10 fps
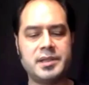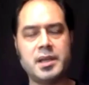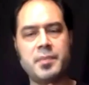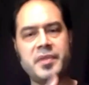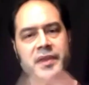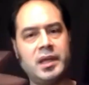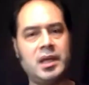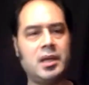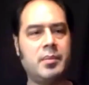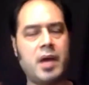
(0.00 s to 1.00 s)
I'm
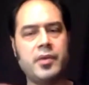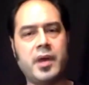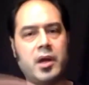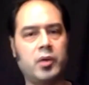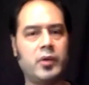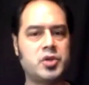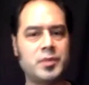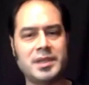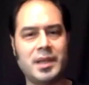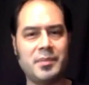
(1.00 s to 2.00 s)
thinking about the
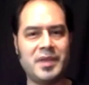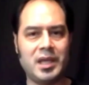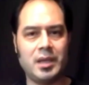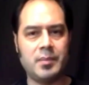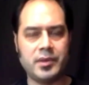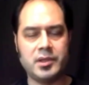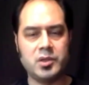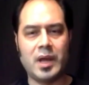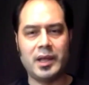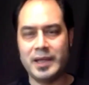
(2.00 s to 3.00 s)
arrangements, and I'm thinking about the
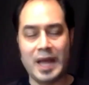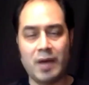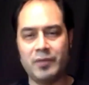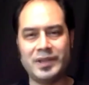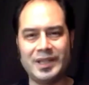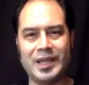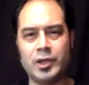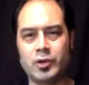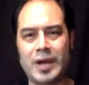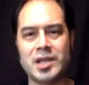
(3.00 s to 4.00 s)
duality and how everything
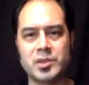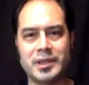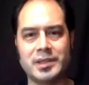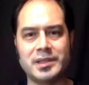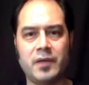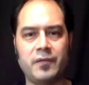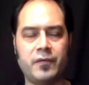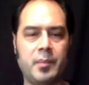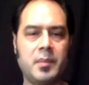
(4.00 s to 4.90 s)
interacts with itself, from